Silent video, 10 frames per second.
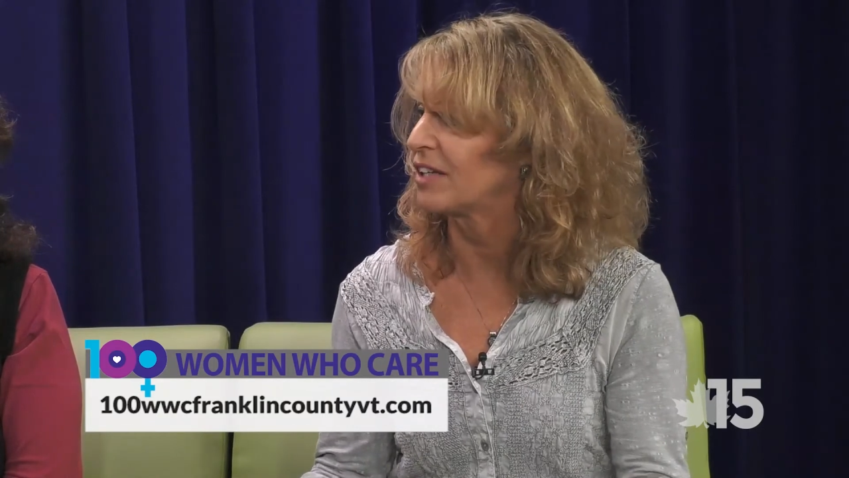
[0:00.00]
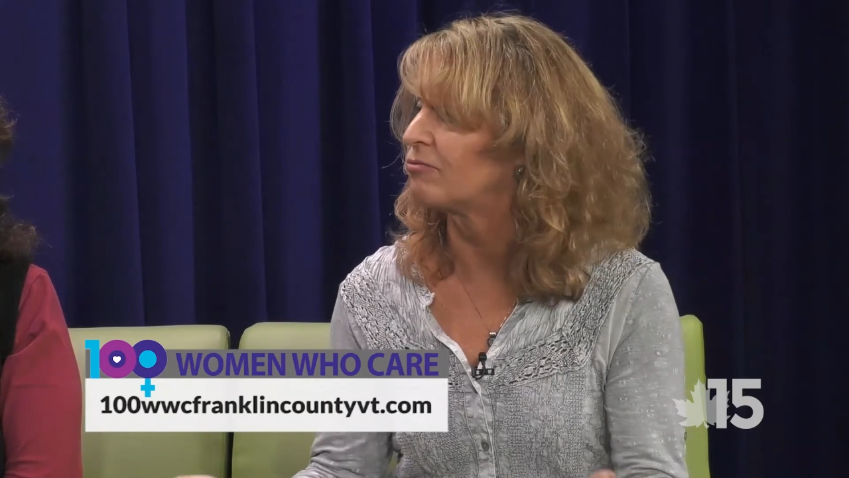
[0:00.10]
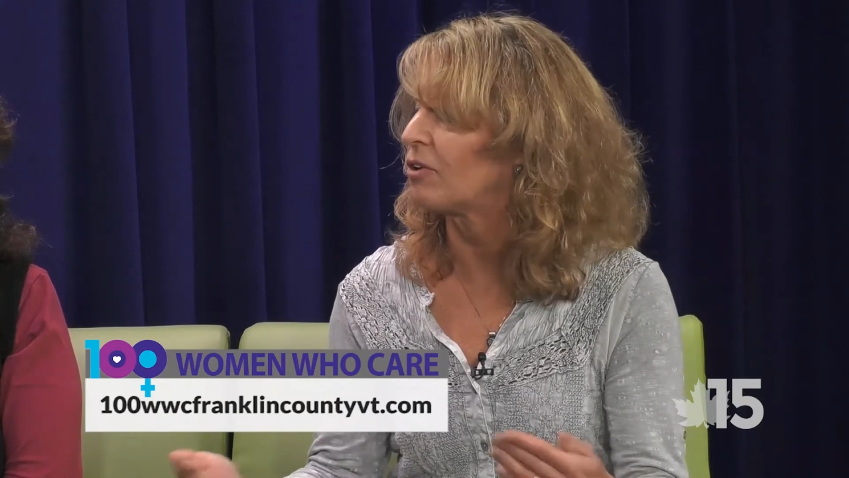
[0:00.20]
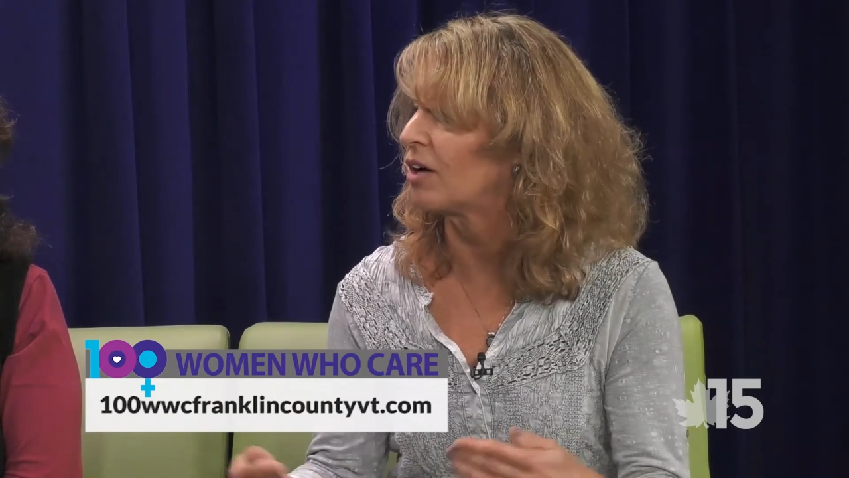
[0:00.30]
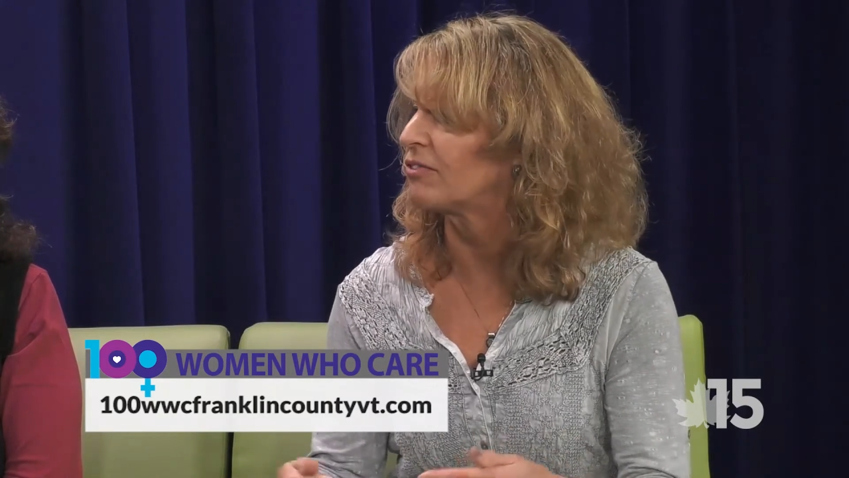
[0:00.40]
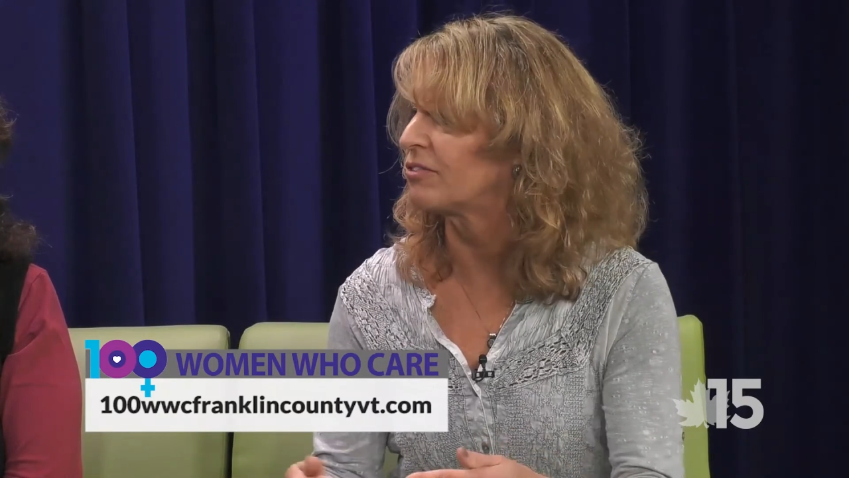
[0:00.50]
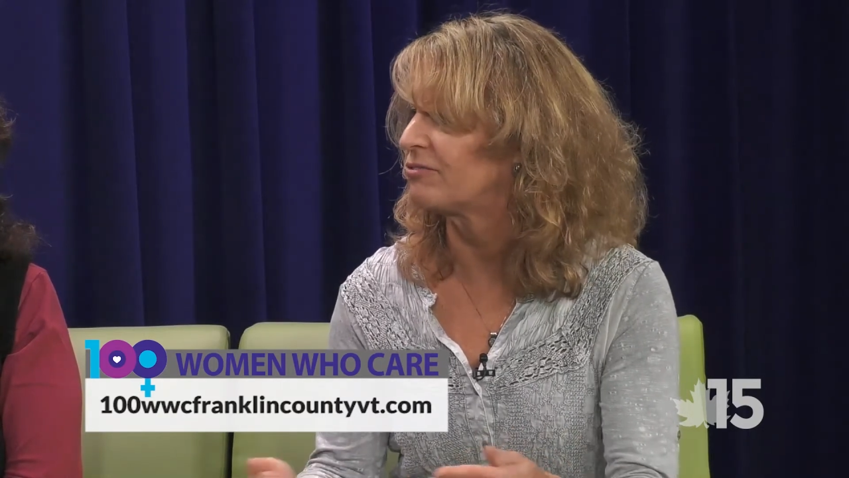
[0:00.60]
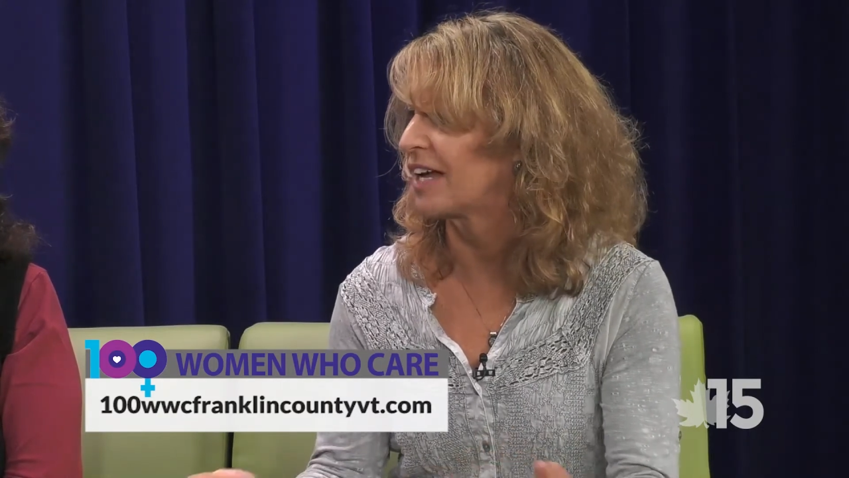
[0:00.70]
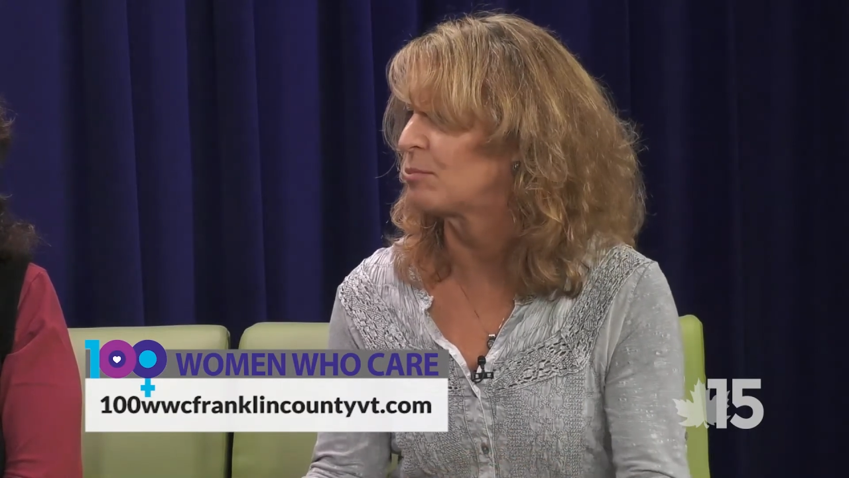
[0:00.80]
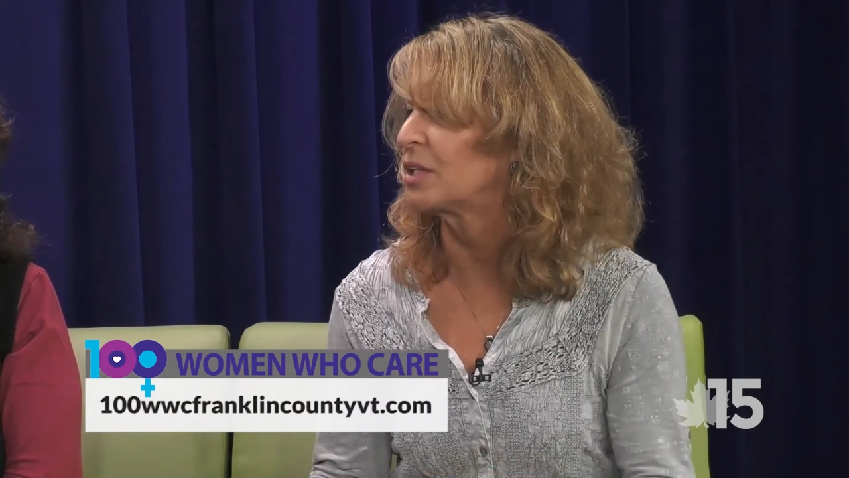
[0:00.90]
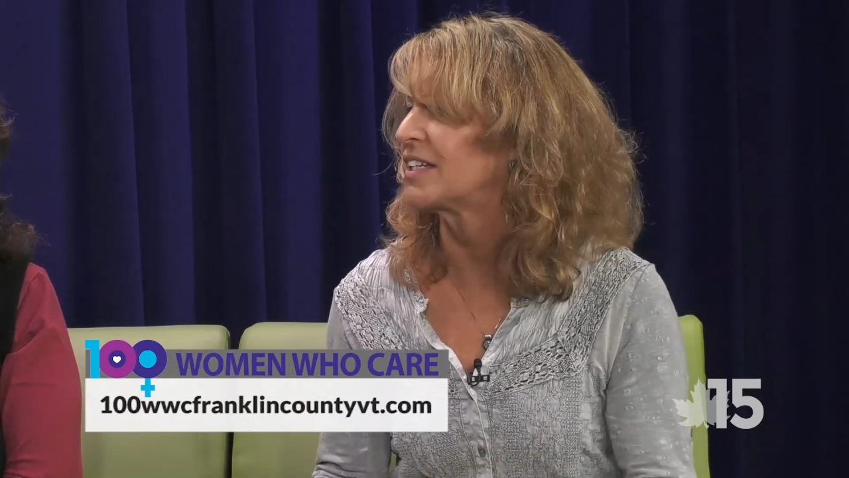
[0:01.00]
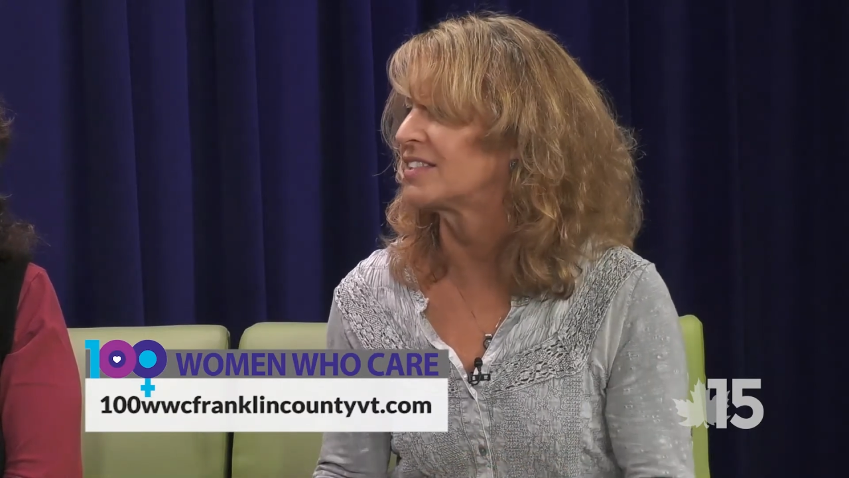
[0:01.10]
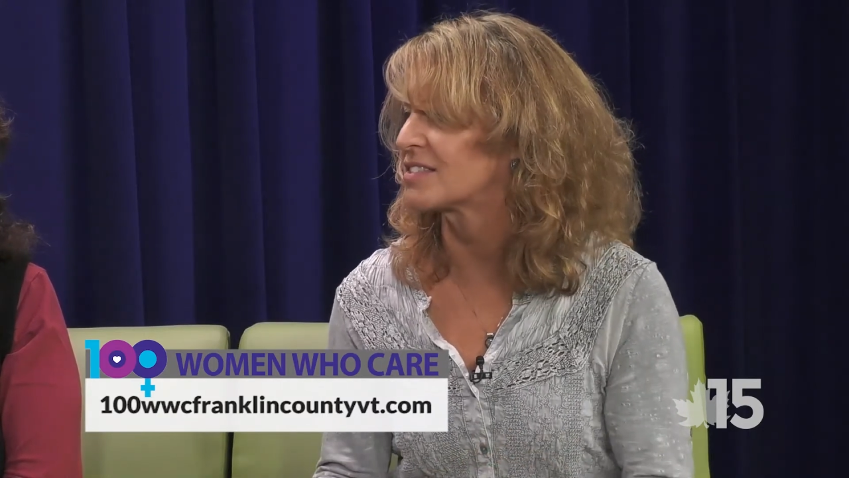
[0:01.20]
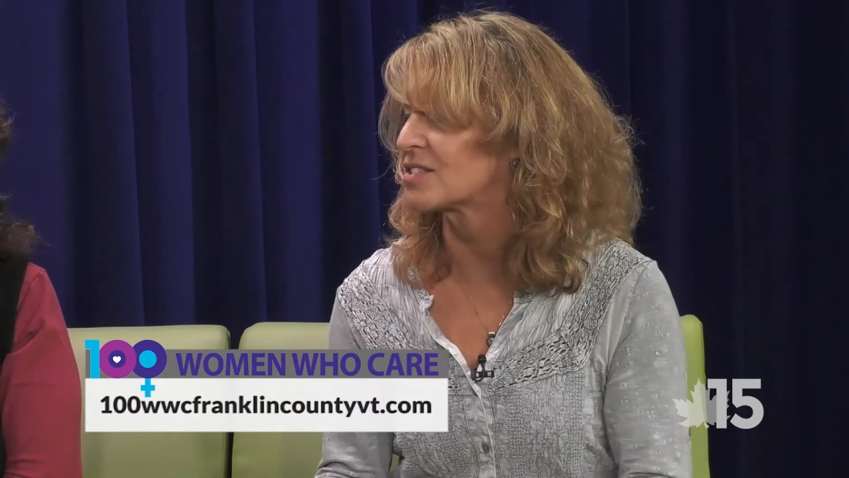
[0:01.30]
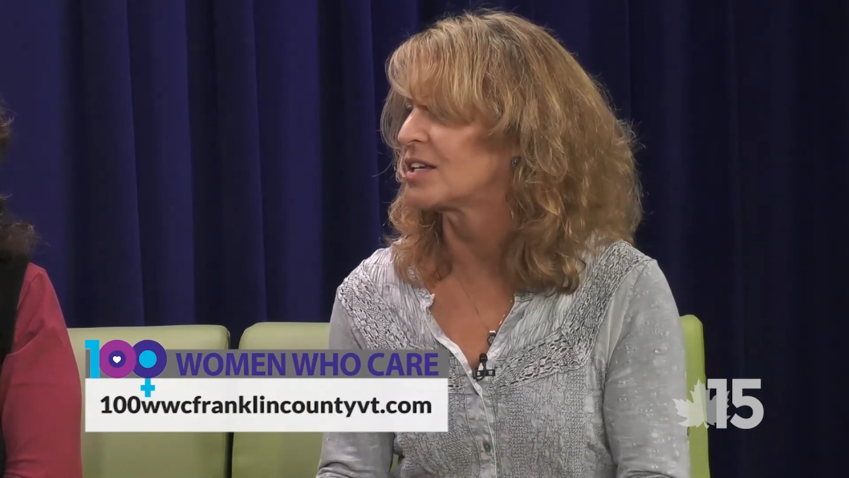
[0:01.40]
involved the
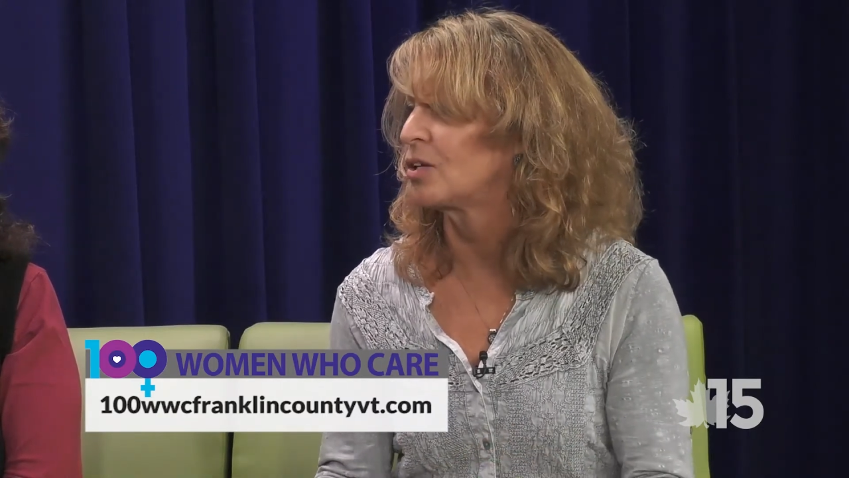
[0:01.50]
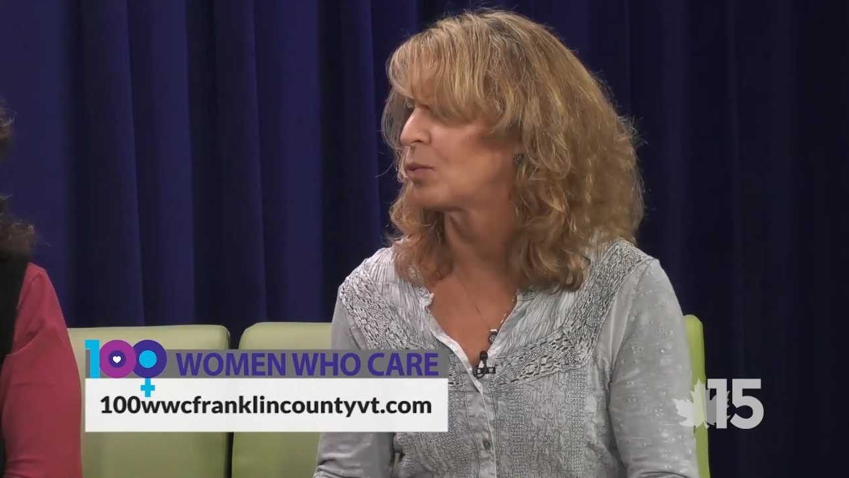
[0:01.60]
families.